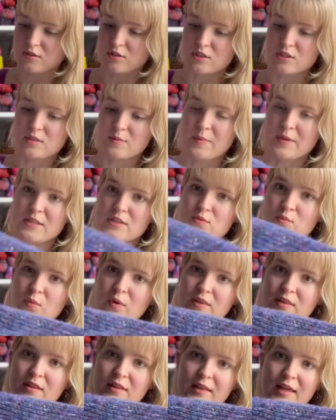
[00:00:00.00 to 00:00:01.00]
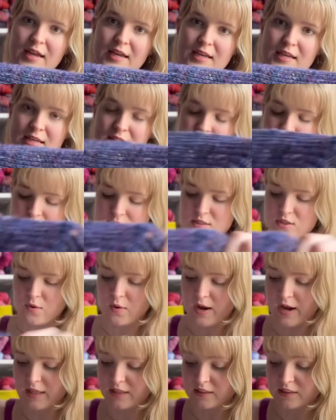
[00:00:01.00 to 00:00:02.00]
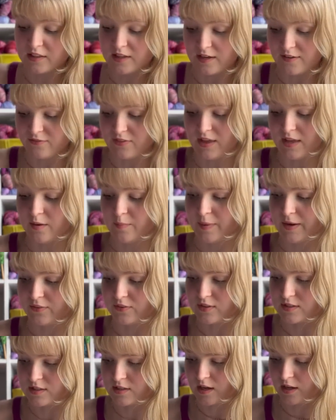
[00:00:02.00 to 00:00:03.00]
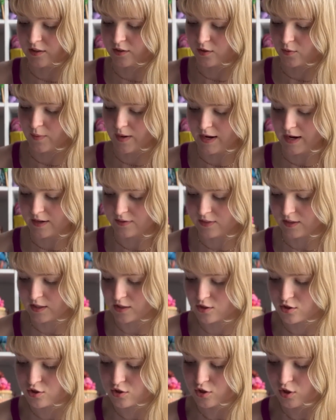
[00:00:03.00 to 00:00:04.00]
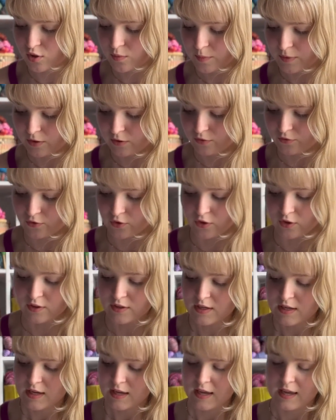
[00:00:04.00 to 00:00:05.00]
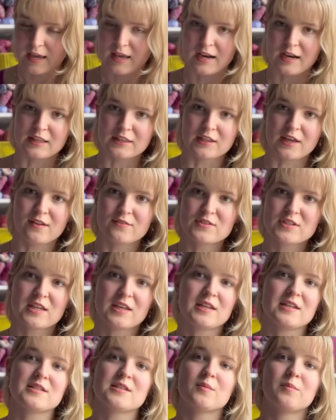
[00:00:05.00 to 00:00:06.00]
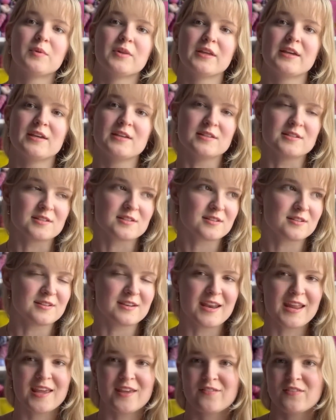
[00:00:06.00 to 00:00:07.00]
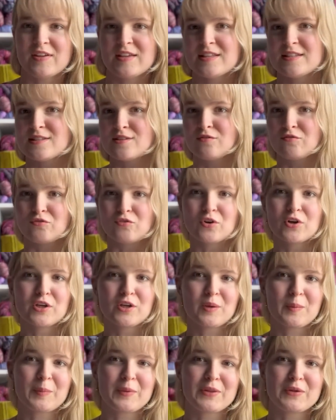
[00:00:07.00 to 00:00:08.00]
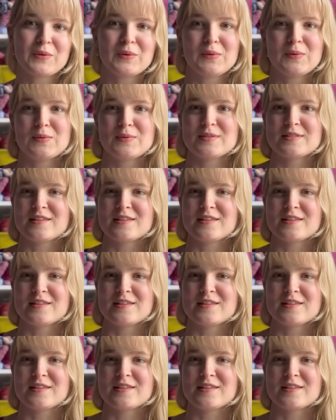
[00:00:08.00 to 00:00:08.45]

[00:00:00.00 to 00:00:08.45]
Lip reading: depends what the lighting is. So I love that about this colorway. I think it's so beautiful, and I loved getting to blend navies and royal blues